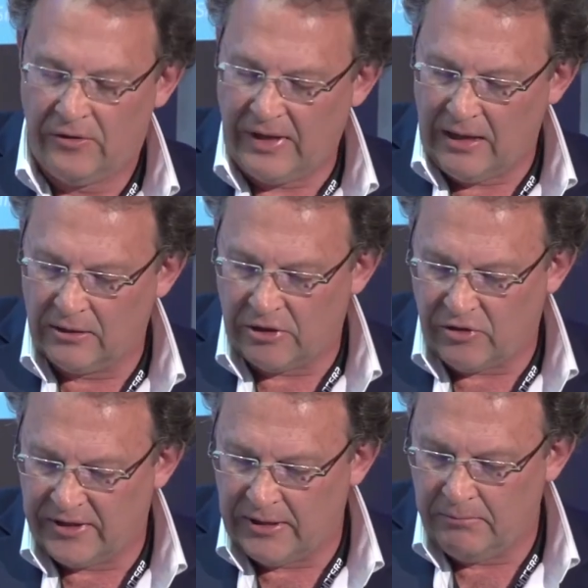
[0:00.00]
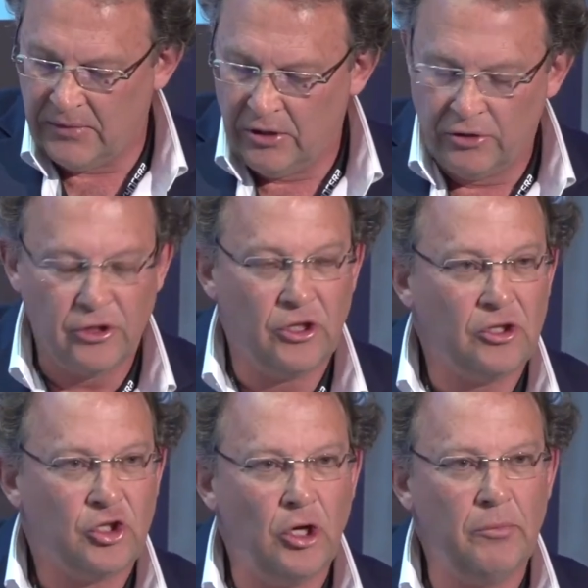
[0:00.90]
the algorithm to
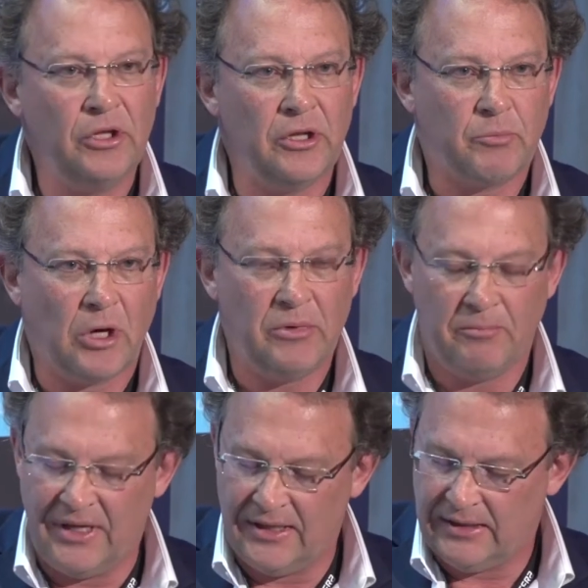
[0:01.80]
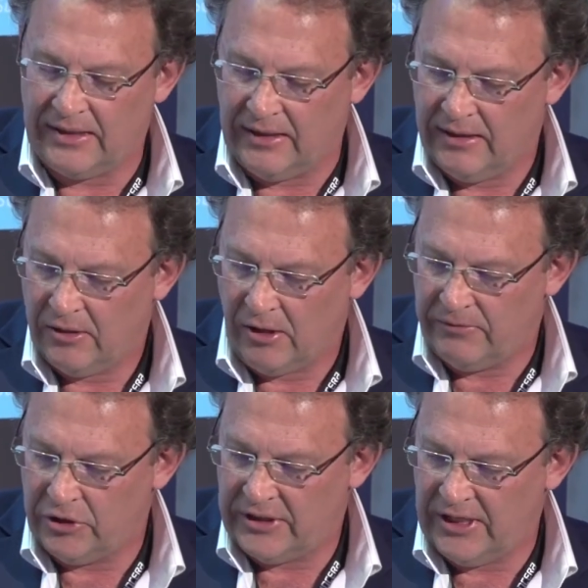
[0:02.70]
determine the probability
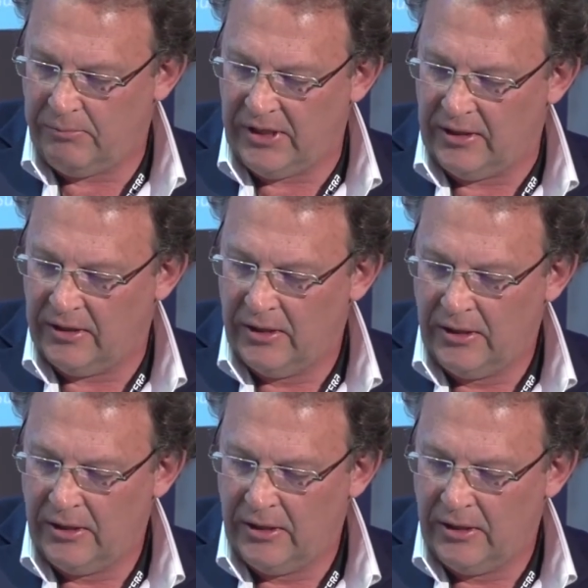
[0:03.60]
of her TB.